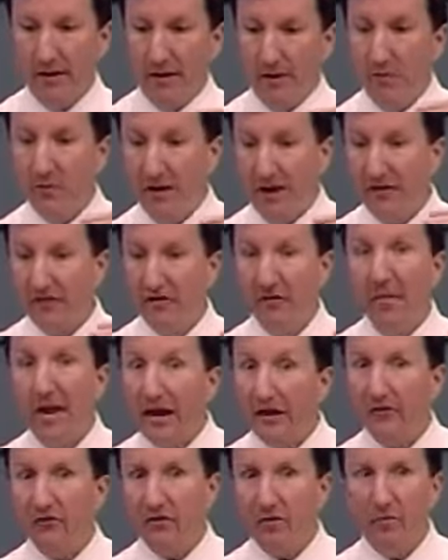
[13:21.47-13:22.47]
we have some
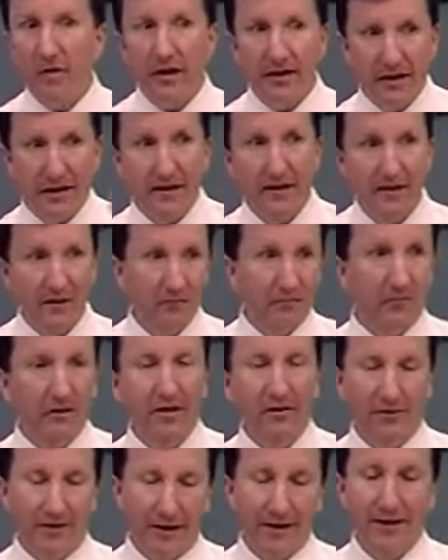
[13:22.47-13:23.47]
extra money hidden,
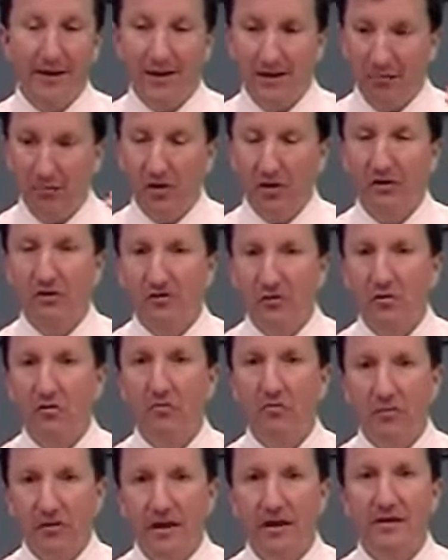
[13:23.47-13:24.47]
not hidden, but in
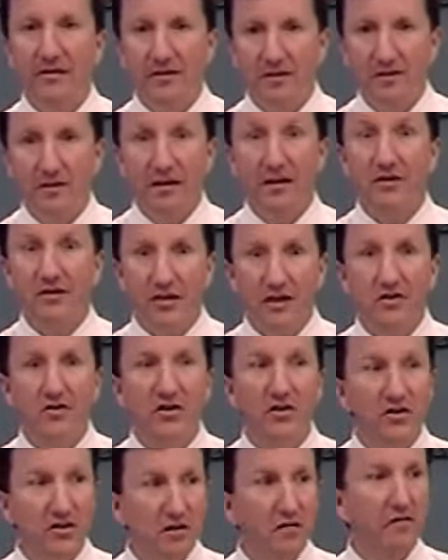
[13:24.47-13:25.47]
certain places,
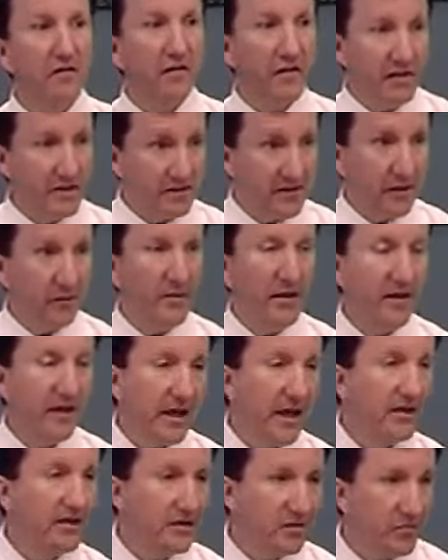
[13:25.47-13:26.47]
contingency funds that we
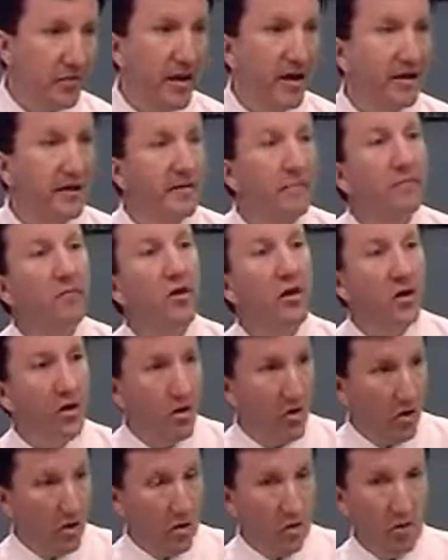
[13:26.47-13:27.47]
can spend,
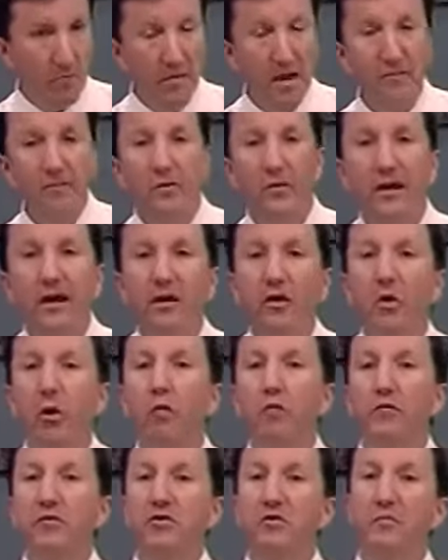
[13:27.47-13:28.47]
or maybe we can
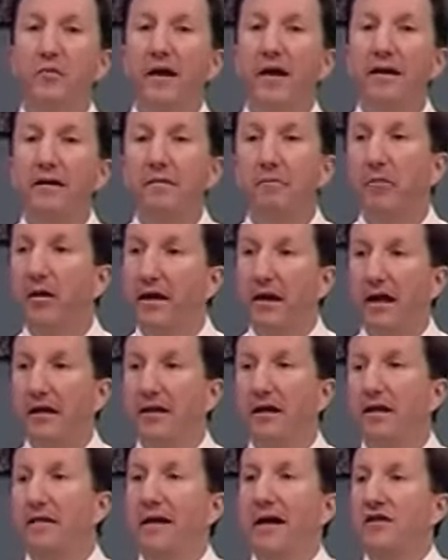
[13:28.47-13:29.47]
overspend.
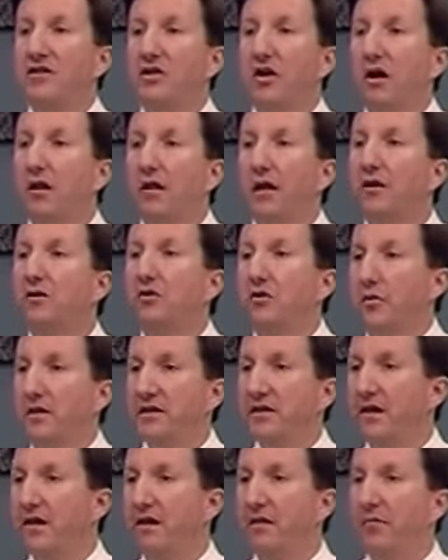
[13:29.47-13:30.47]
But that's all I do.
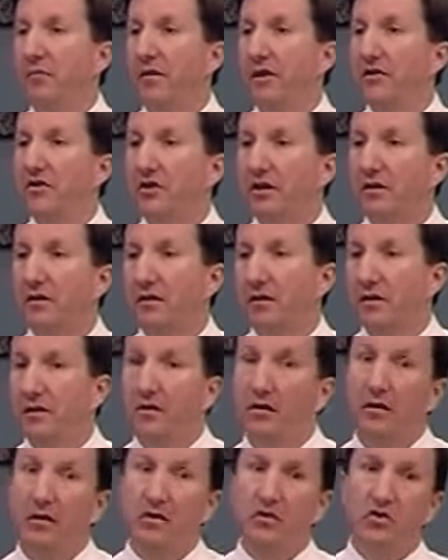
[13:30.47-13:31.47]
Is it in the budget?
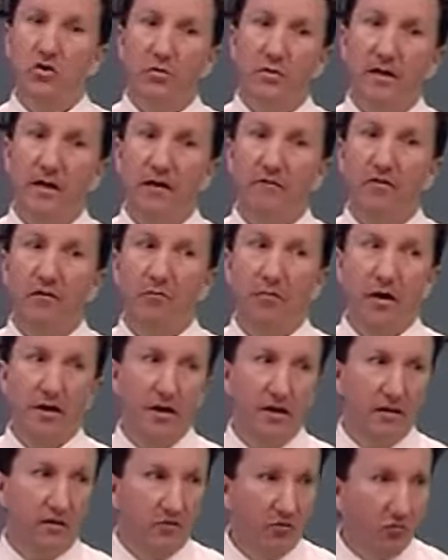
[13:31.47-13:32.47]
Do we have the
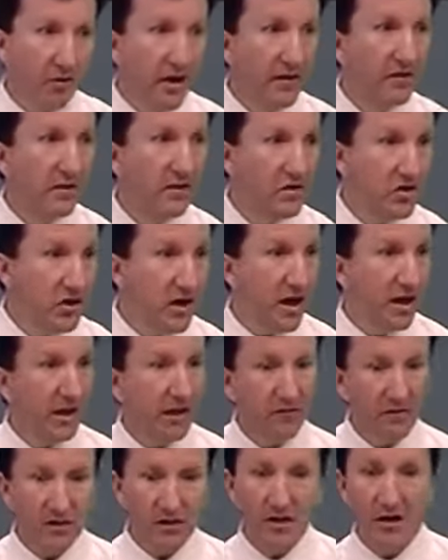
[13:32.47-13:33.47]
money? Write the check.
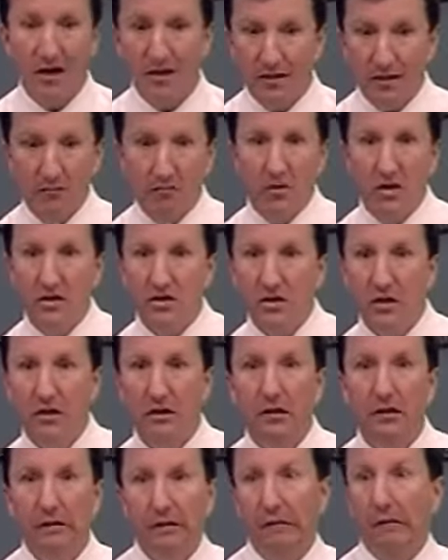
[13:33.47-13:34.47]
If it's not in the
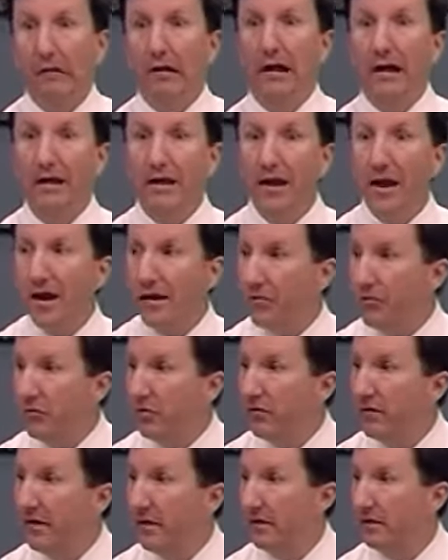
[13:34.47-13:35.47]
budget, I can't
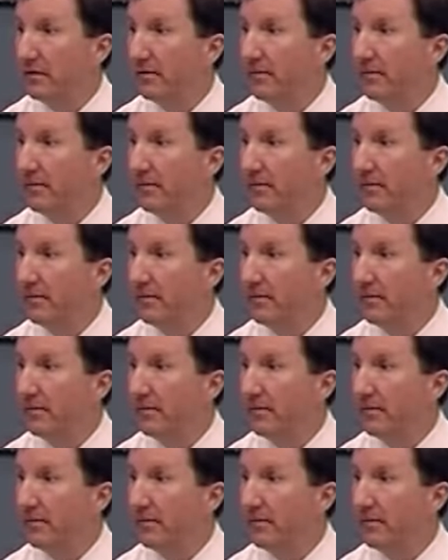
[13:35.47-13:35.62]
approve it,